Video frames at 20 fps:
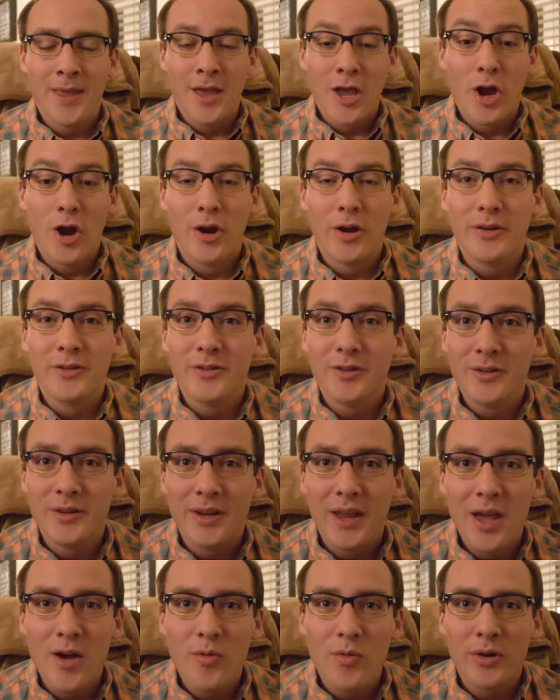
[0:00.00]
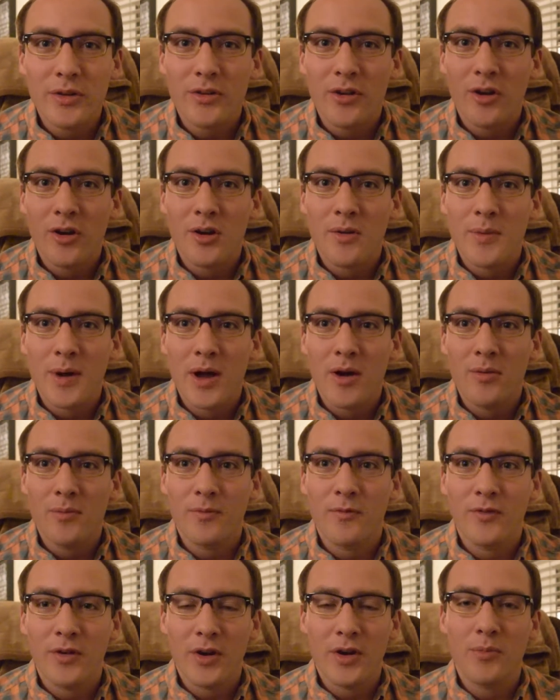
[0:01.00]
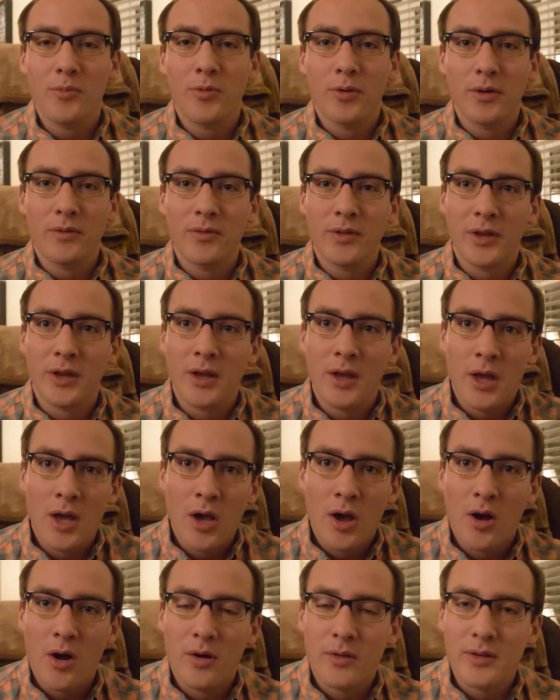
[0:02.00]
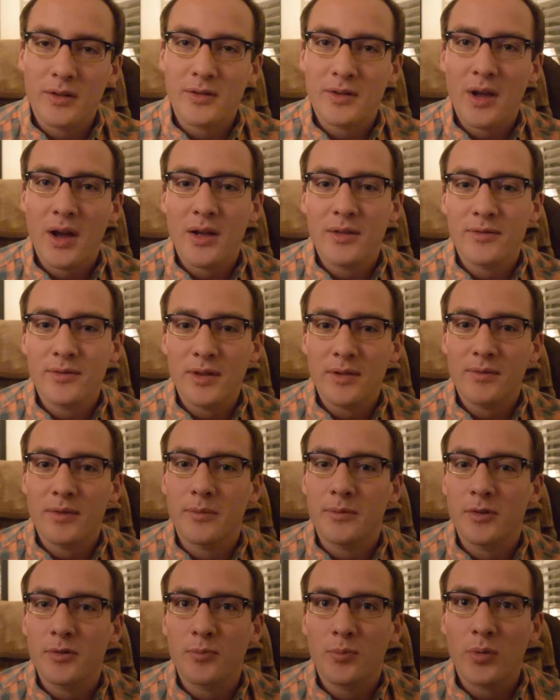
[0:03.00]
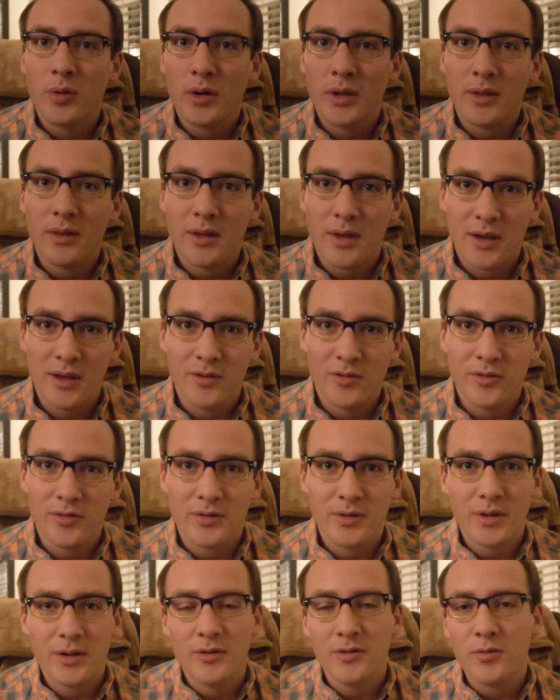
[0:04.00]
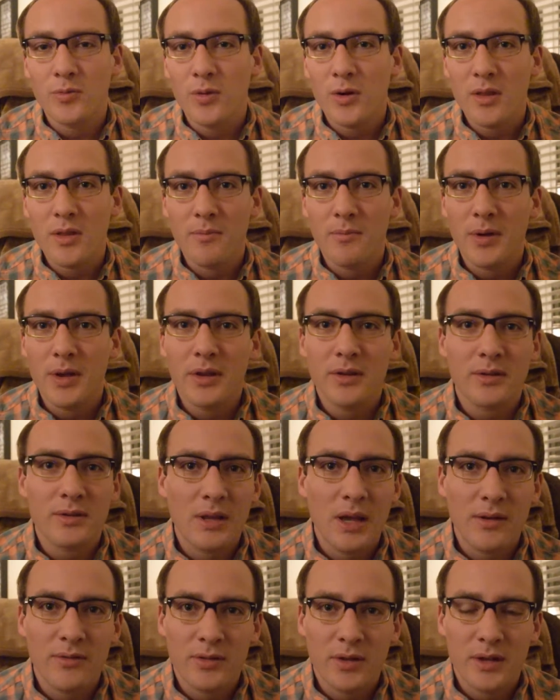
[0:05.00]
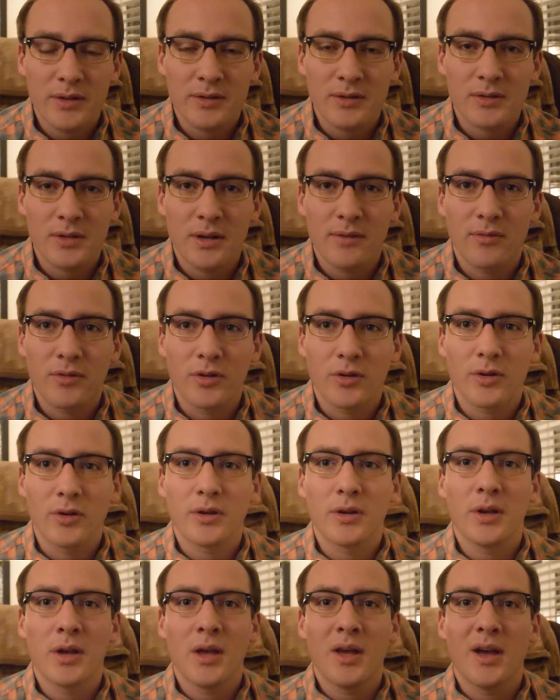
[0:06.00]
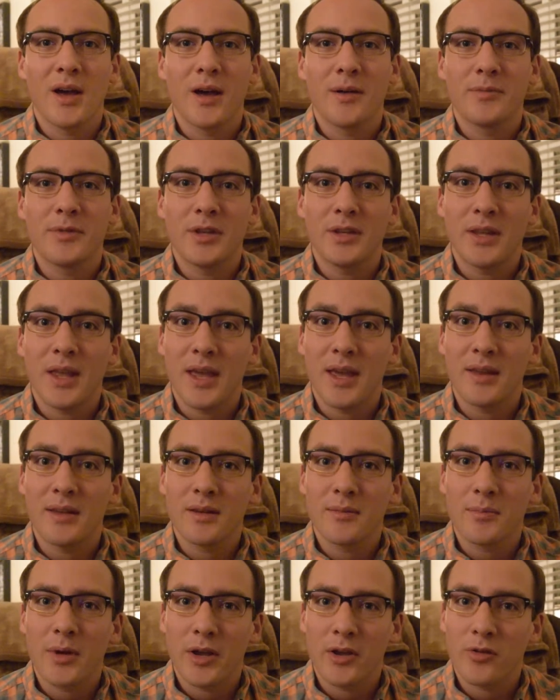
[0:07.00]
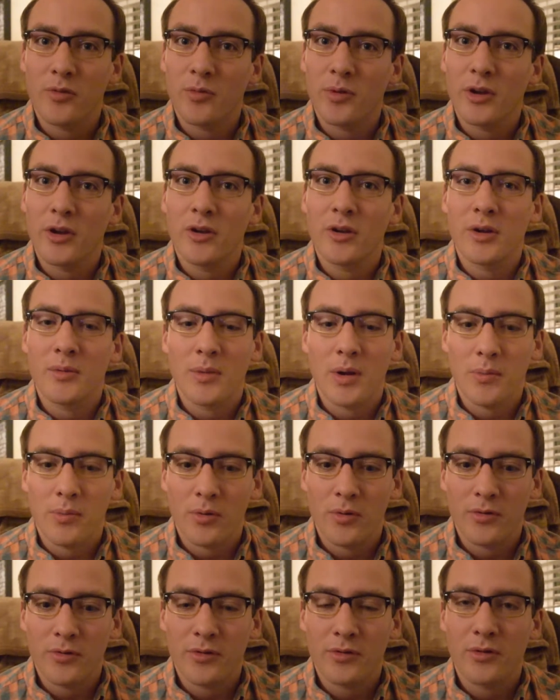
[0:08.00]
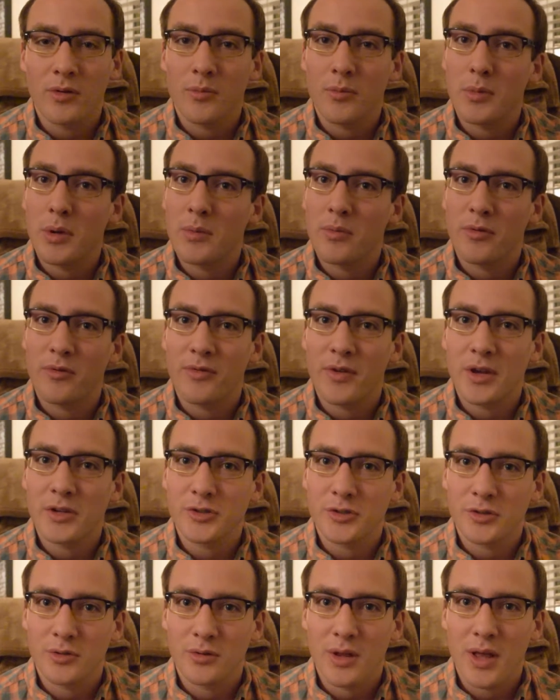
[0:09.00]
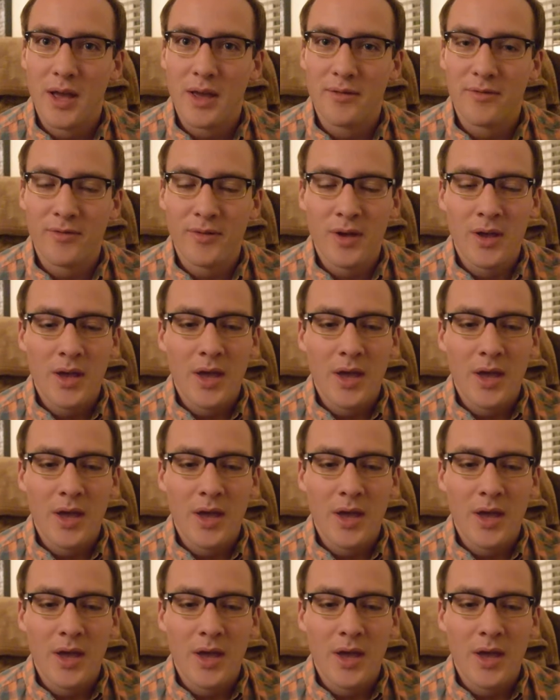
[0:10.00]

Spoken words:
All right, so today I want to talk about very briefly on this concept of sprinting the hills. And it was one of the biggest life lessons I've learned to date in my career, in my personal and my professional life.